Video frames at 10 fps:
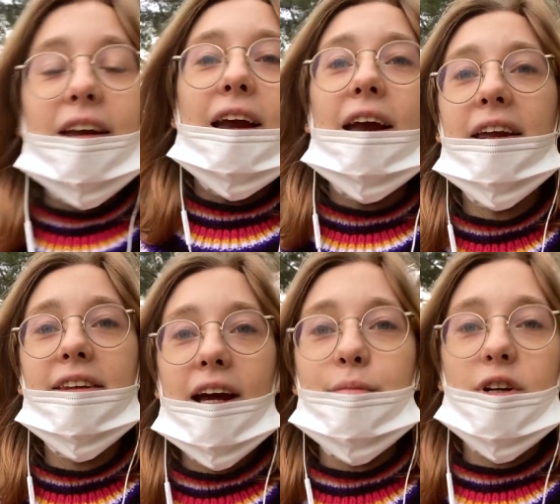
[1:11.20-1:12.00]
and
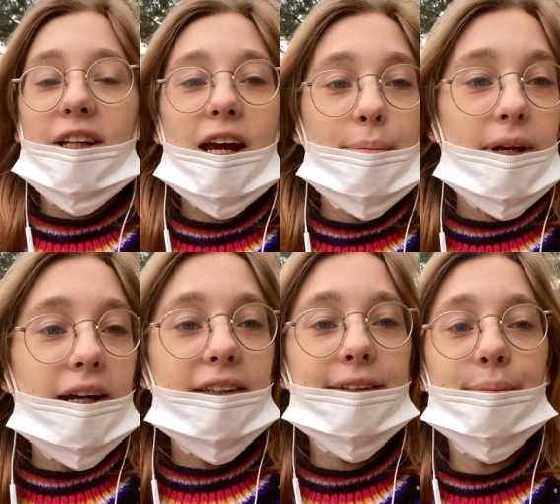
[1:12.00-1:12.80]
I'm really happy I
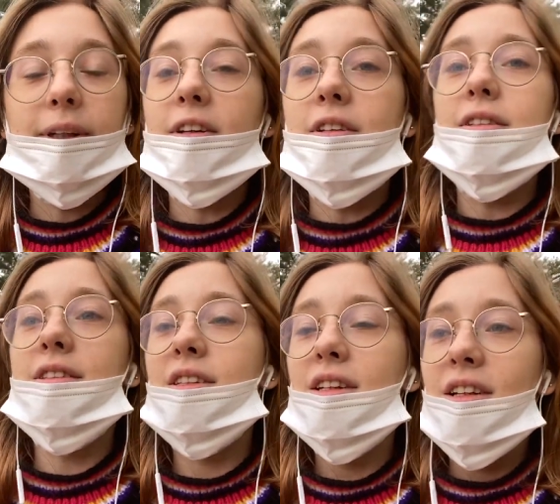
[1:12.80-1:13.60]
did,
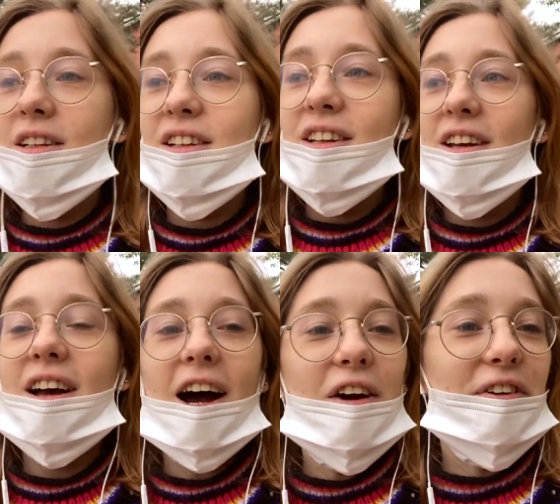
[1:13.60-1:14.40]
because
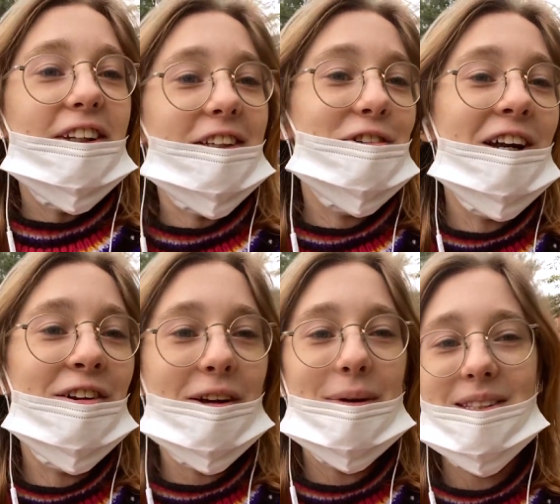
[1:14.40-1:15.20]
I think that's one of
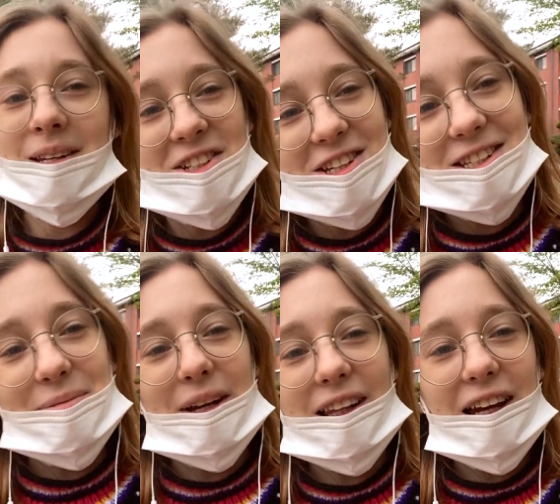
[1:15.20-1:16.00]
the best decisions in
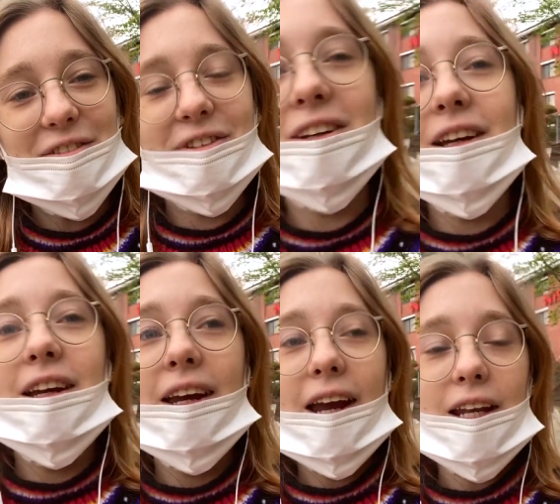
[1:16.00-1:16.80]
my life
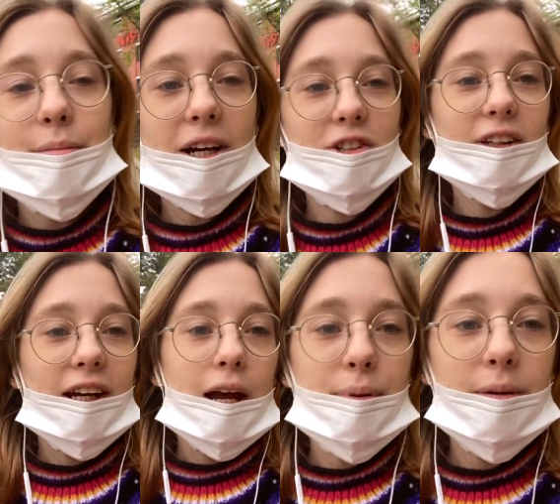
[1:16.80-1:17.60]
and I'm actually
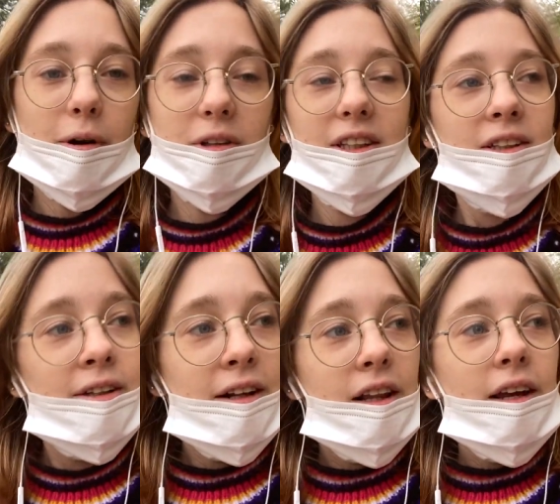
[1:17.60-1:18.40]
happy about it.
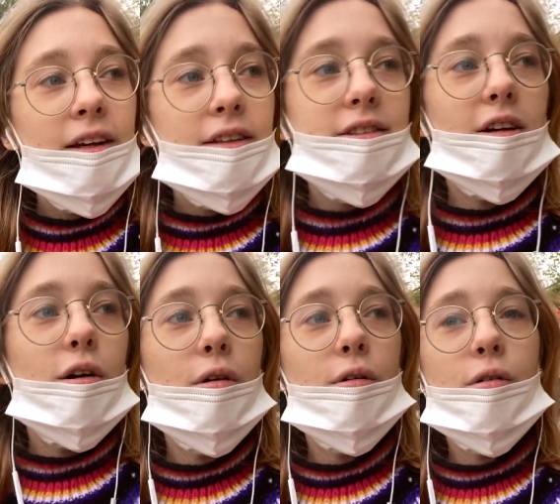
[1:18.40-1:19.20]

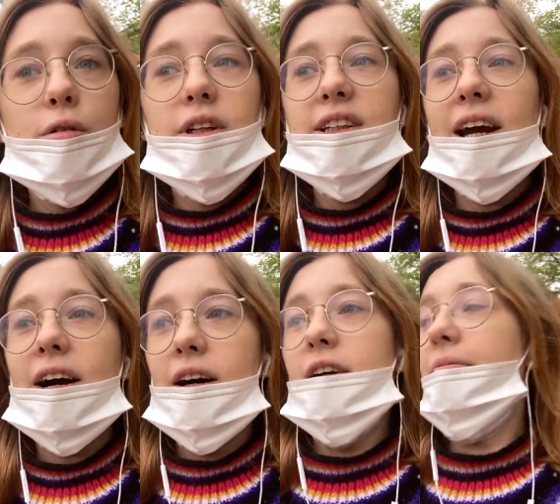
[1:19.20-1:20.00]
So
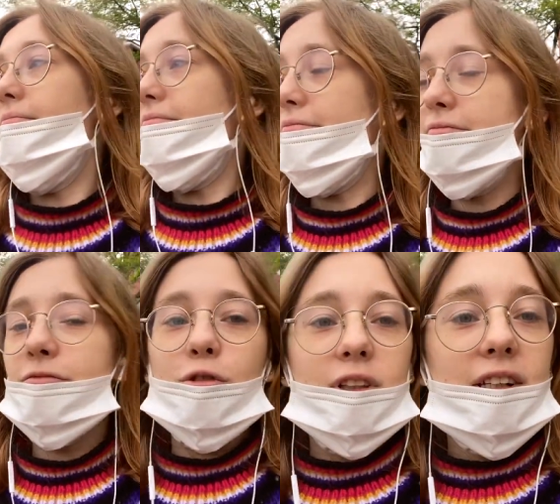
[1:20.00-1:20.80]
yeah,
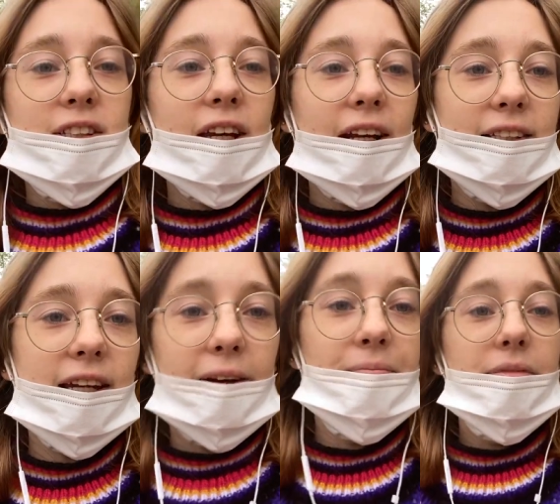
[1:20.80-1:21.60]
um, what else can I
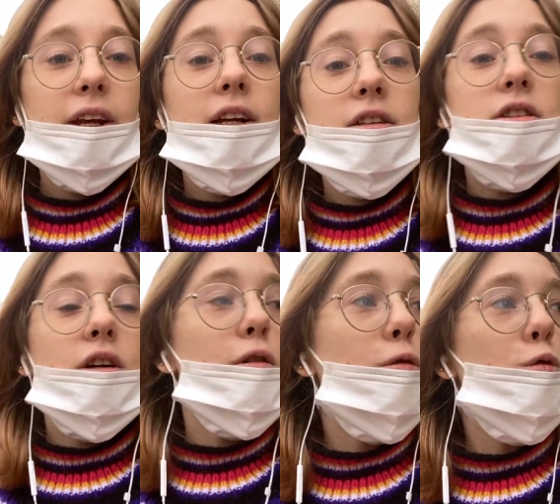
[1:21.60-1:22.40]
say?
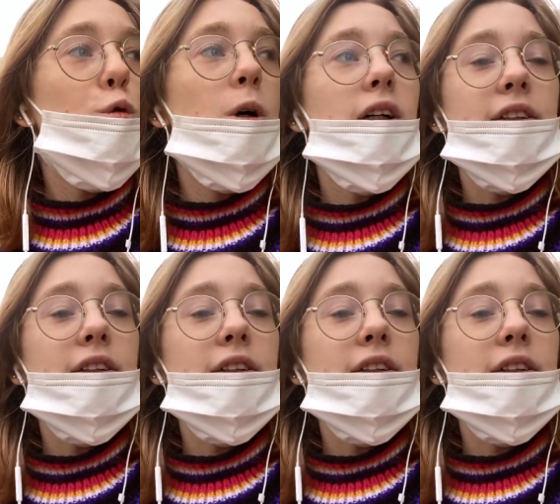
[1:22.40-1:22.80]
So